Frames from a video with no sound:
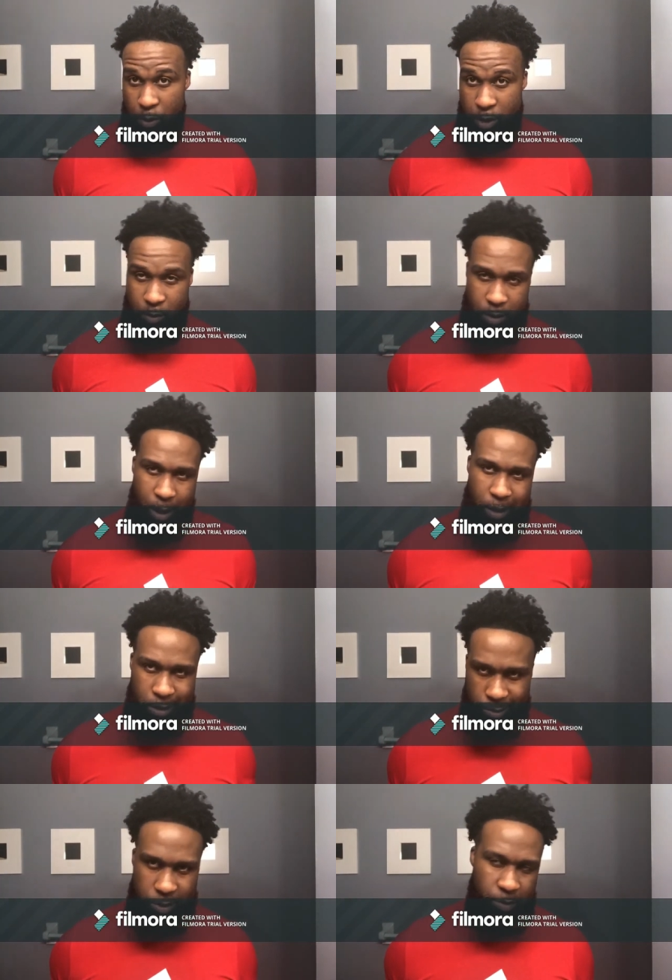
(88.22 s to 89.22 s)
bore you with how to
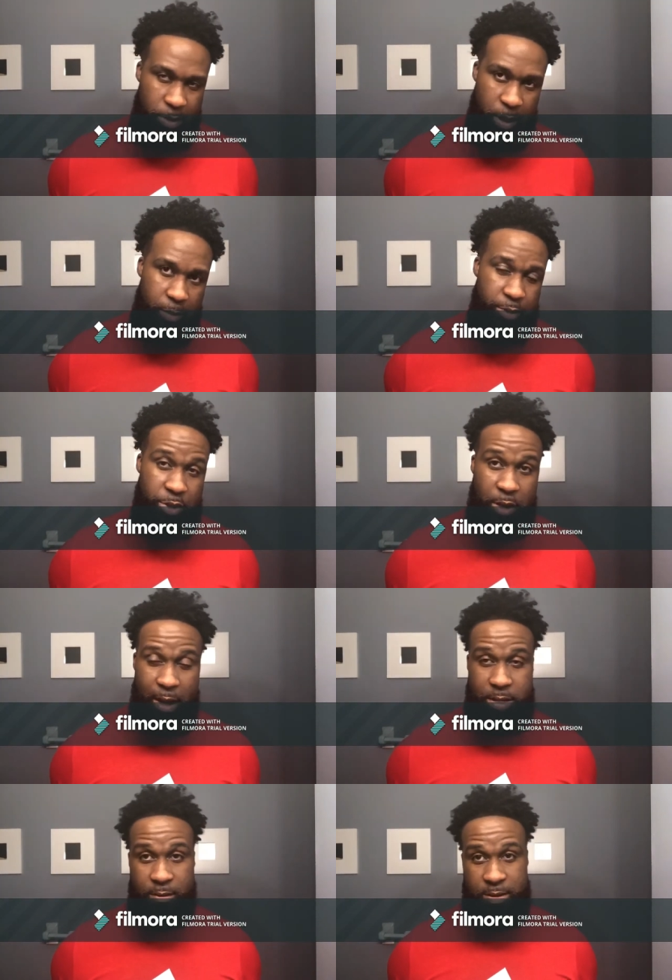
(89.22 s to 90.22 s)
do a twist out. I'm sure you
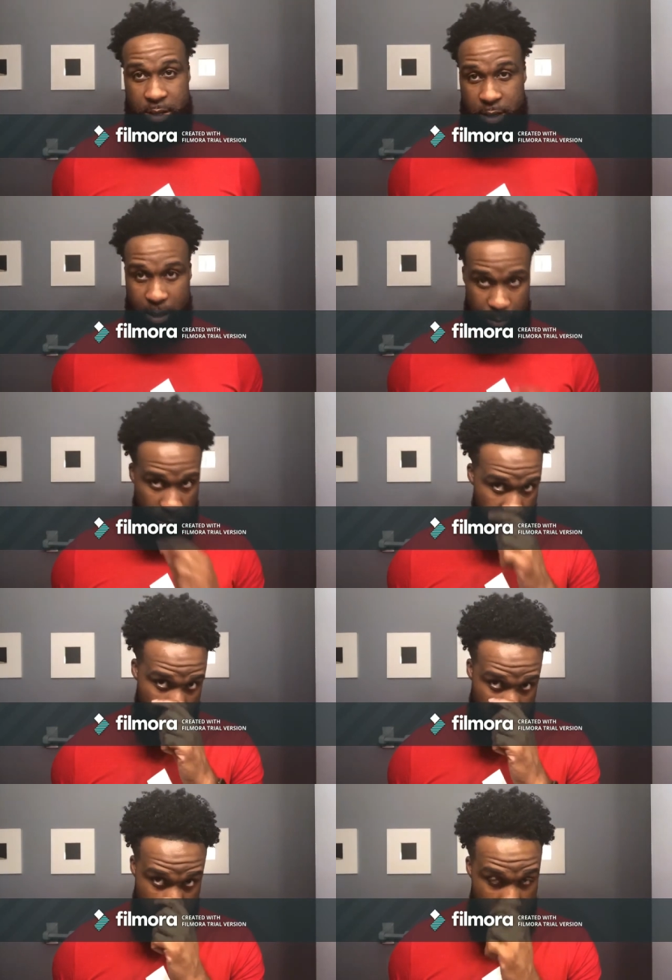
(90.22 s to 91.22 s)
guys have seen that
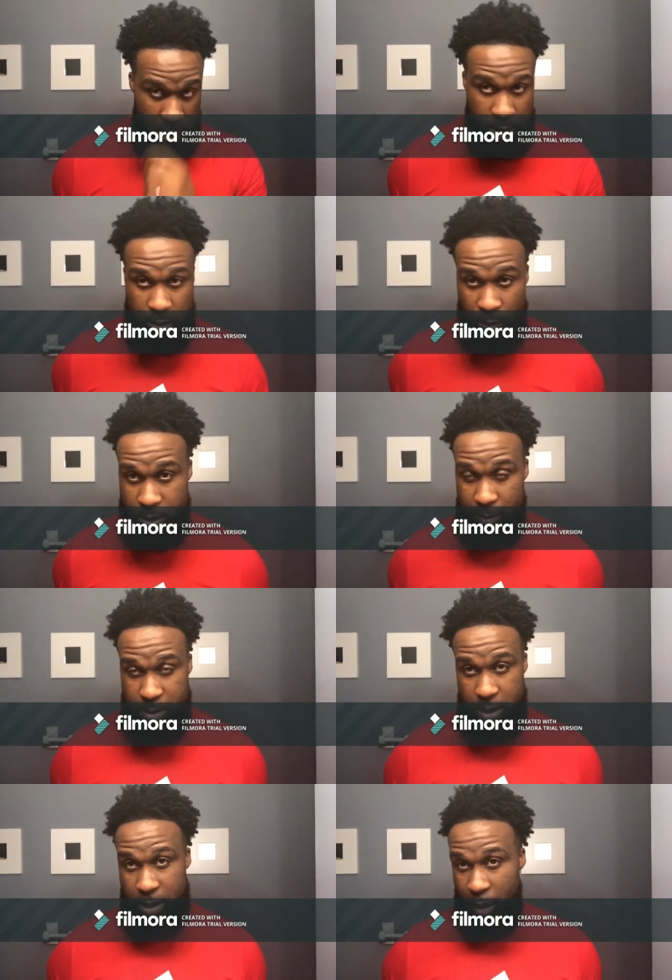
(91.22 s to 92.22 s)
before. So once I'm
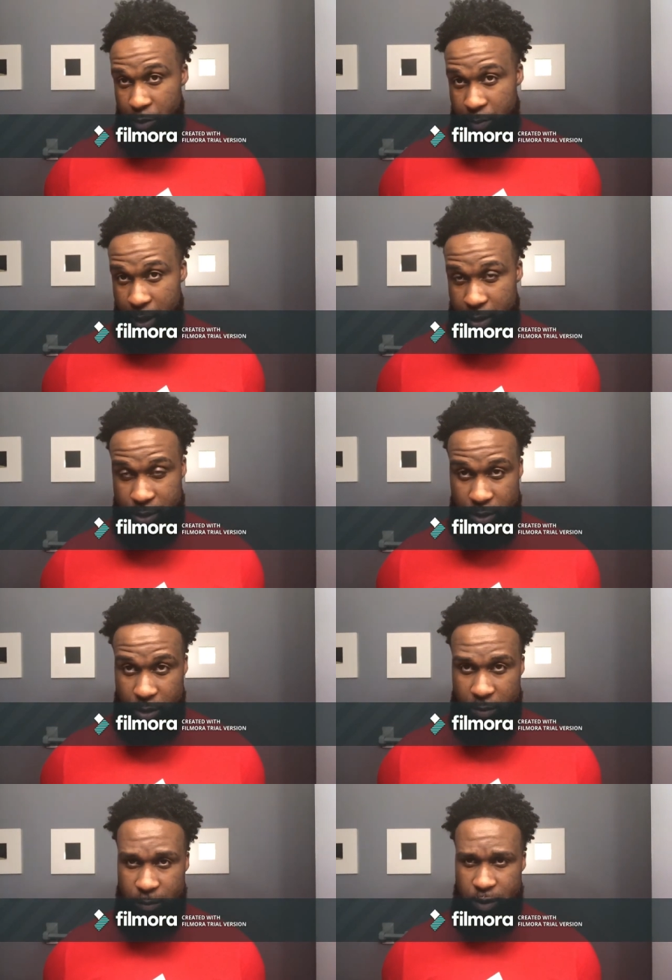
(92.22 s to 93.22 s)
done, I'll be back to show
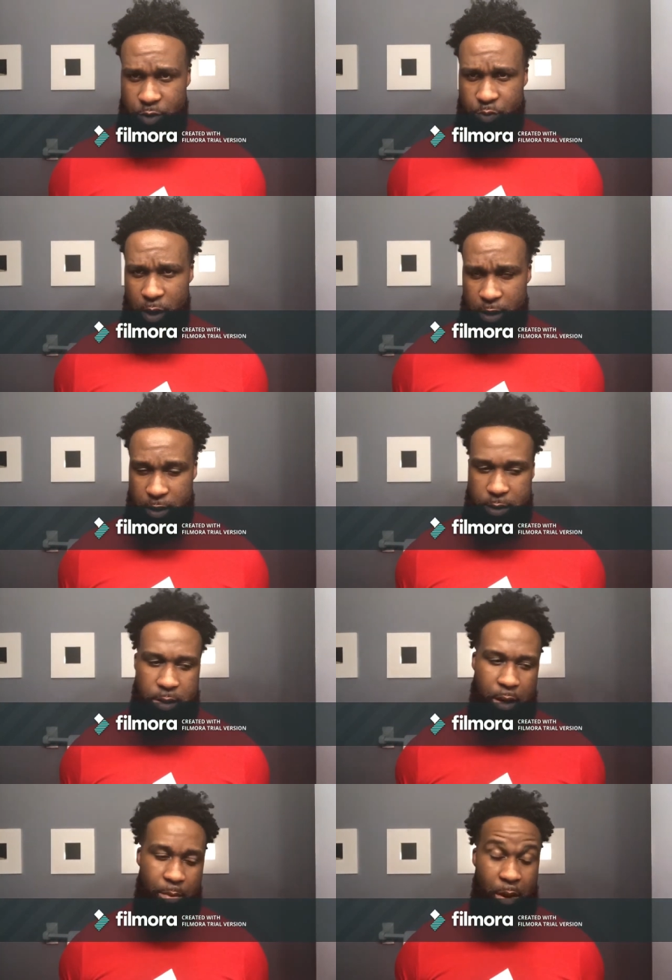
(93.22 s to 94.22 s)
you the finished product.
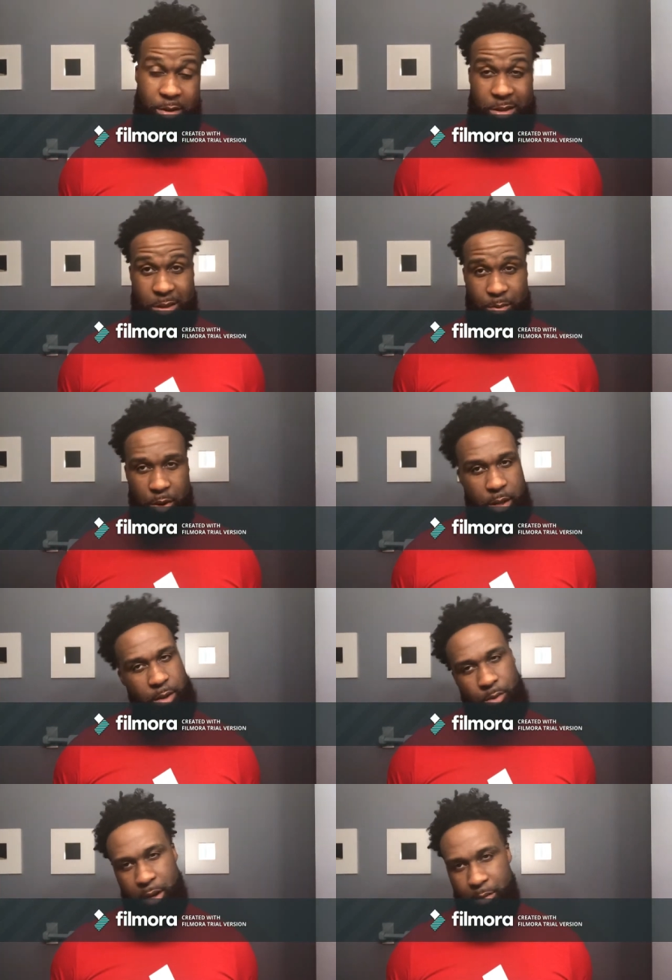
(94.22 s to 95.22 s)
I'll sleep on it
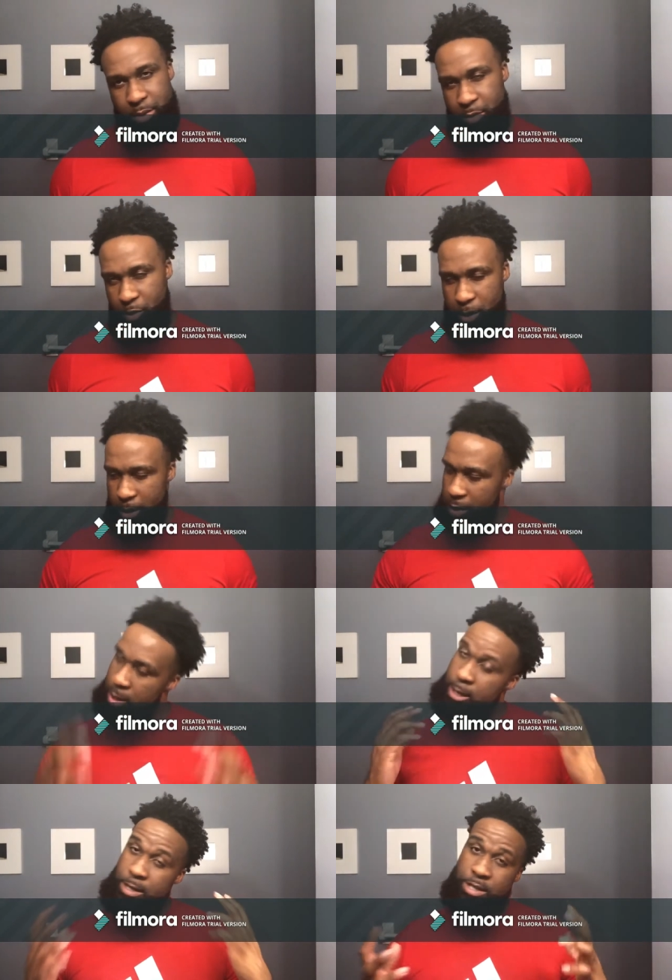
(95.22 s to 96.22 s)
and wake up in the morning,
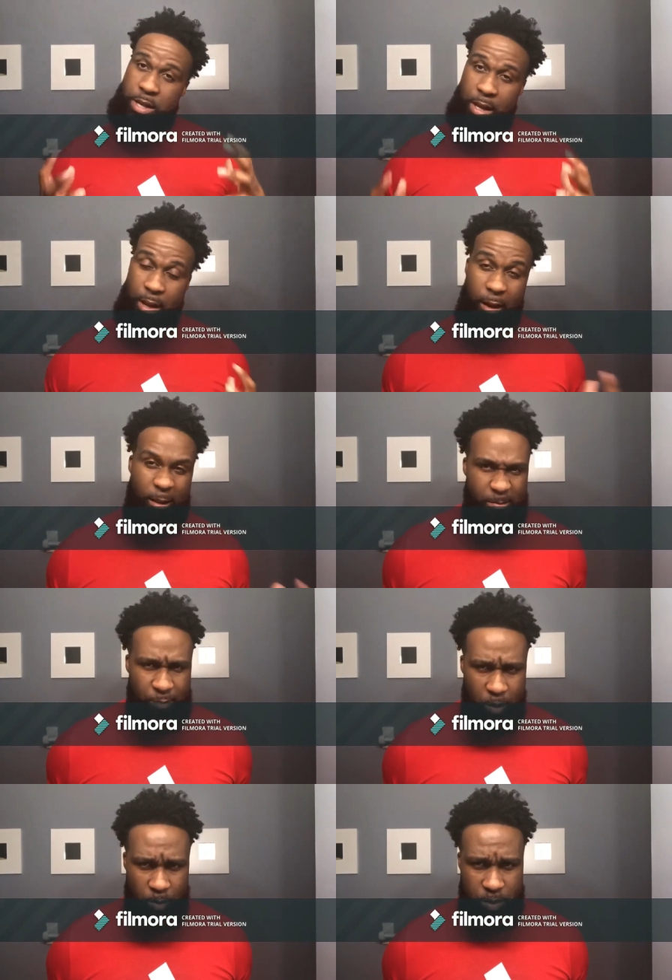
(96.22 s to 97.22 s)
shake it out,
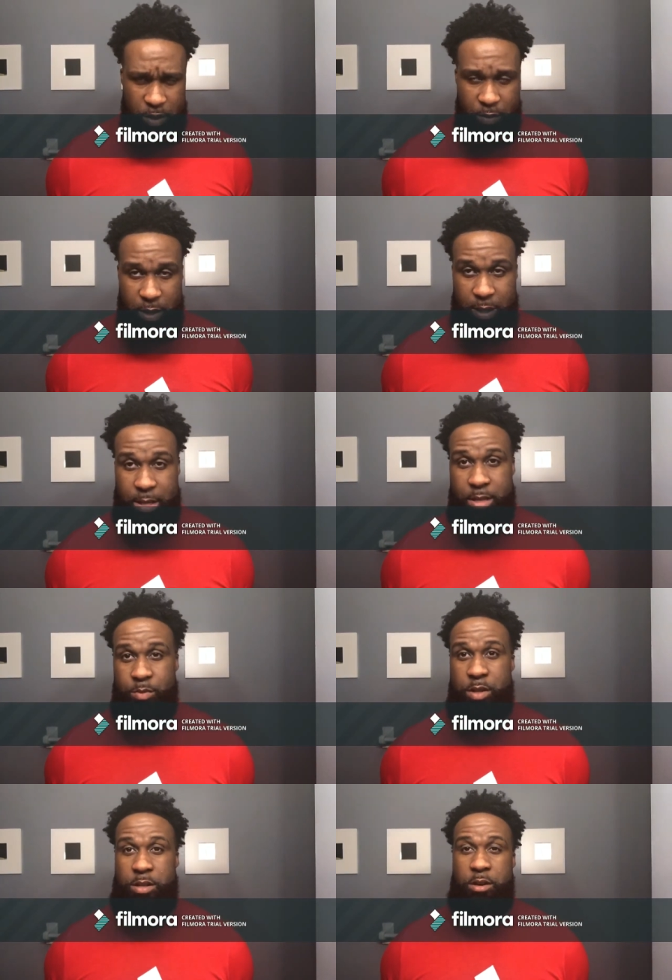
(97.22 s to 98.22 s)
and we'll see what that gets
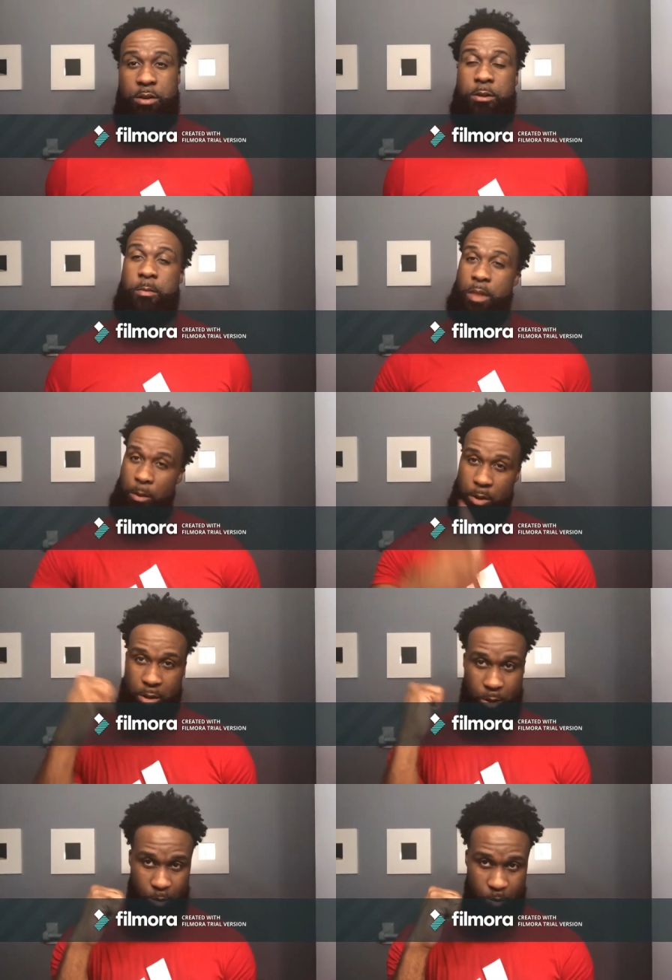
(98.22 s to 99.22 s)
me. So I'm gonna
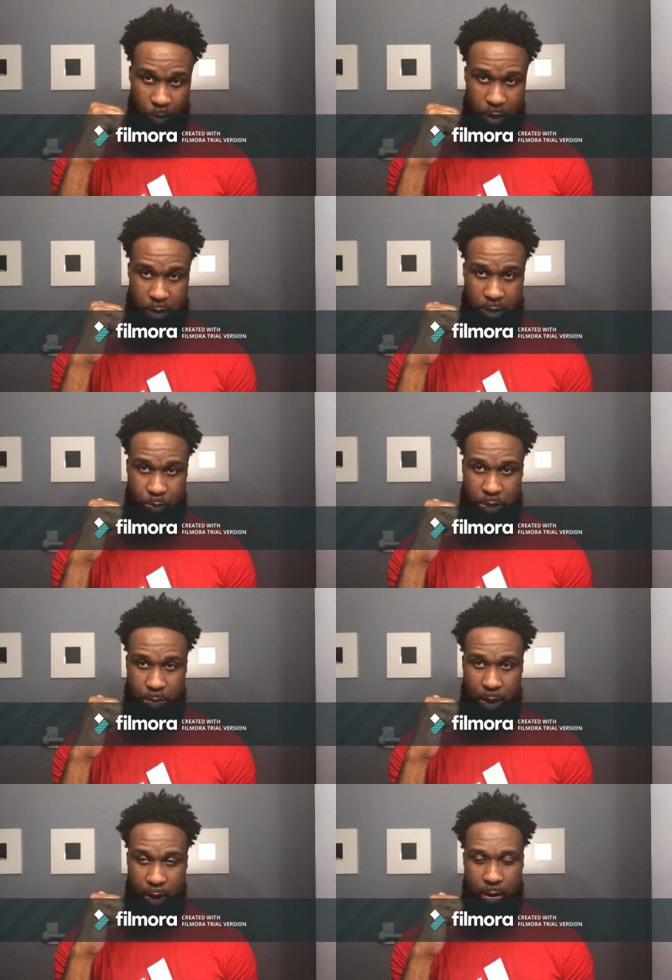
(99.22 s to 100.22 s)
go run and twist
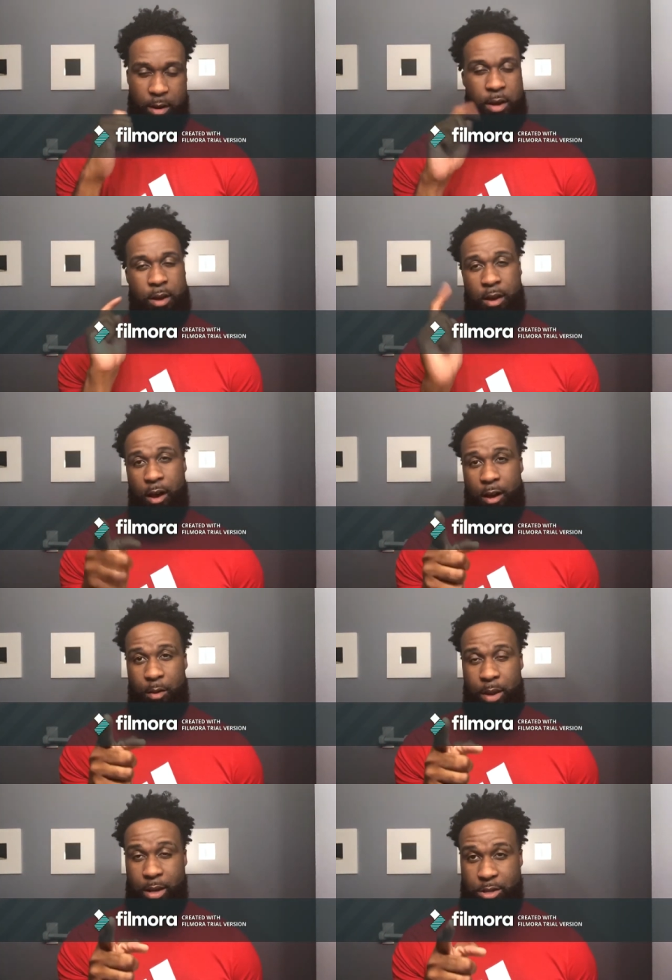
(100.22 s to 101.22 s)
my hair. I'll come
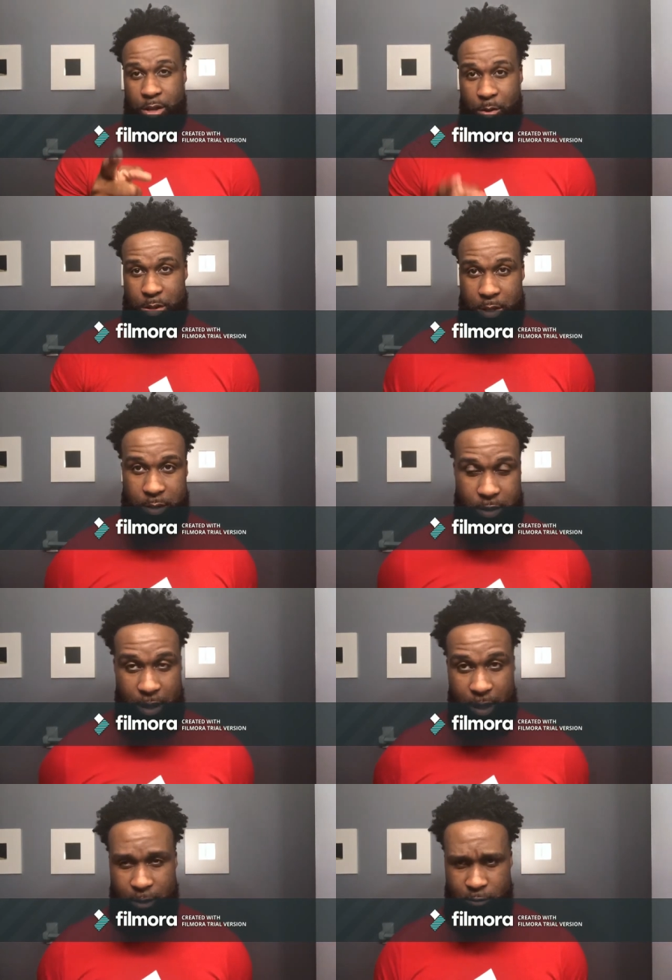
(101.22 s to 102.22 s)
back and show you what that looks
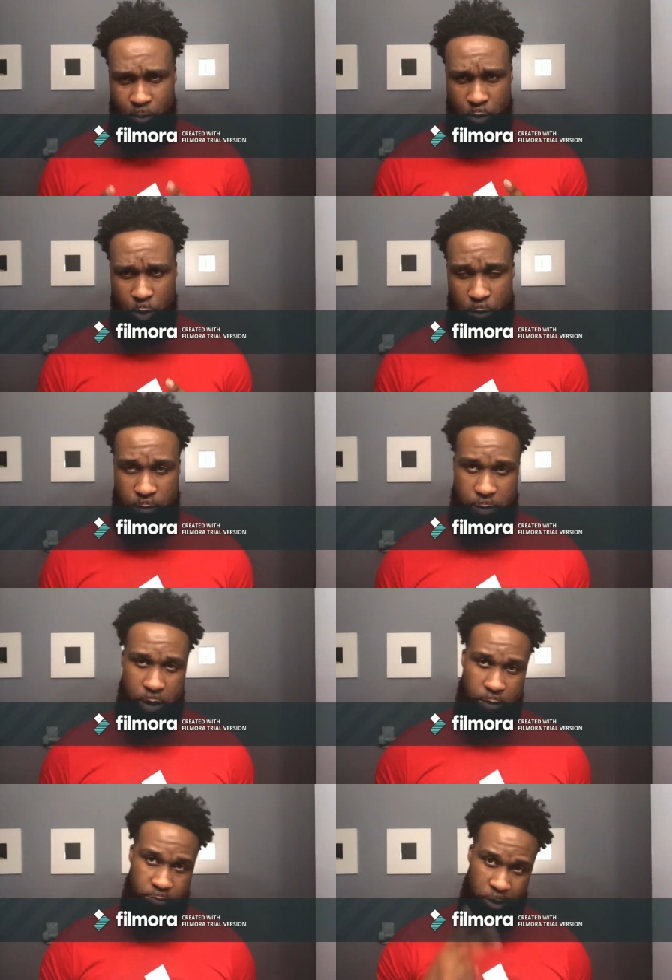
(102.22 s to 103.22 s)
like. We'll go from there.